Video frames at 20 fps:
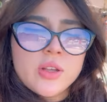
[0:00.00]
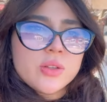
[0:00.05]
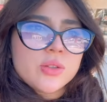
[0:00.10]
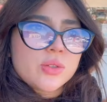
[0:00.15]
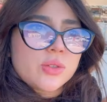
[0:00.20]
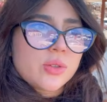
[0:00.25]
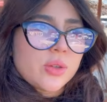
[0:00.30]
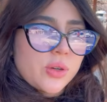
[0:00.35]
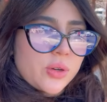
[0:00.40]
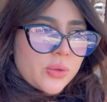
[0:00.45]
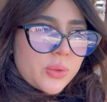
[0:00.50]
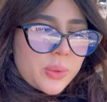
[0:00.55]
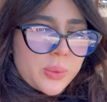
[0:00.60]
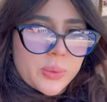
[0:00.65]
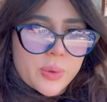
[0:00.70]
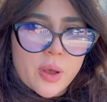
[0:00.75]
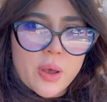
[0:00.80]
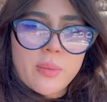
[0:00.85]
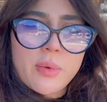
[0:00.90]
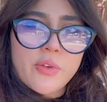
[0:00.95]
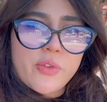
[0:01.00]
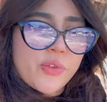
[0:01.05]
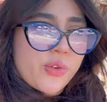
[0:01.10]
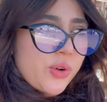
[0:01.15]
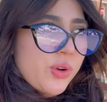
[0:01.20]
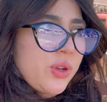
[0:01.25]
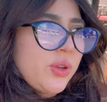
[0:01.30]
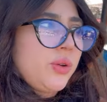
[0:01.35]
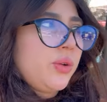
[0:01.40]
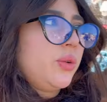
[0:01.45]
So uh,
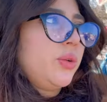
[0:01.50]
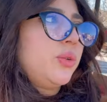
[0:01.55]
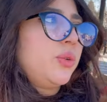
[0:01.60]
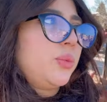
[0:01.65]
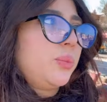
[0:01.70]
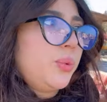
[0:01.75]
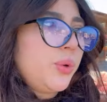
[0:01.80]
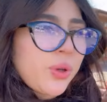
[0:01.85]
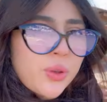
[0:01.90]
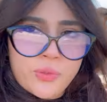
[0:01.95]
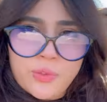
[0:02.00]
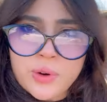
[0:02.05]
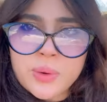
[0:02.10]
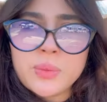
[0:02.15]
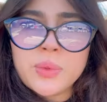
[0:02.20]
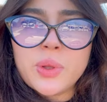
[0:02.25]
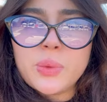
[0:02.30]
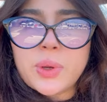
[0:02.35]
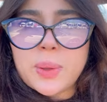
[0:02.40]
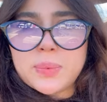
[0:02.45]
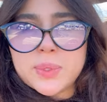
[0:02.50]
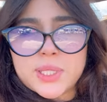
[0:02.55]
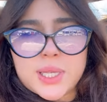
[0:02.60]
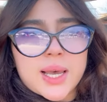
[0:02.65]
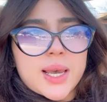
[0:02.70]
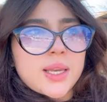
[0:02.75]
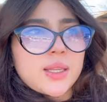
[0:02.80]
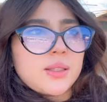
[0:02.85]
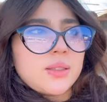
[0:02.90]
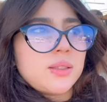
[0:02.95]
before you book from the
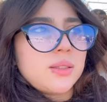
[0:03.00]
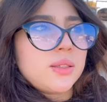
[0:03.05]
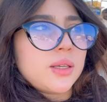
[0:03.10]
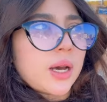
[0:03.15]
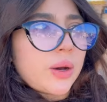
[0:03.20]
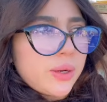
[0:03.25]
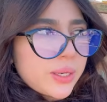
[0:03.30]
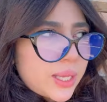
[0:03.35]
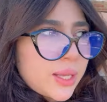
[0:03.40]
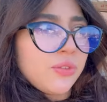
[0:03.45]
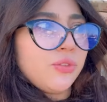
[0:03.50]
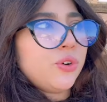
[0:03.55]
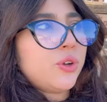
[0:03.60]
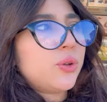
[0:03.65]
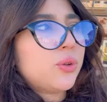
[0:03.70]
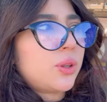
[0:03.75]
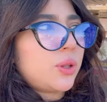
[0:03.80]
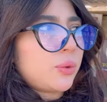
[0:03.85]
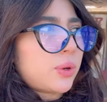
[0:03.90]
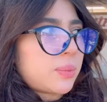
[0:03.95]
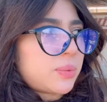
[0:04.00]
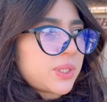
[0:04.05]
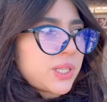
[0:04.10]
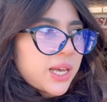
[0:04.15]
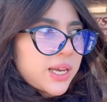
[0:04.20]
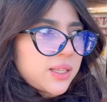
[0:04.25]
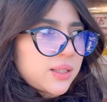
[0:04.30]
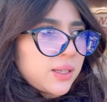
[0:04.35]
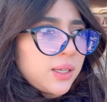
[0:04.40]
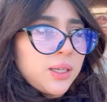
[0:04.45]
website, I'll keep for you the
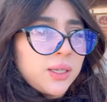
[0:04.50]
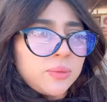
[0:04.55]
website,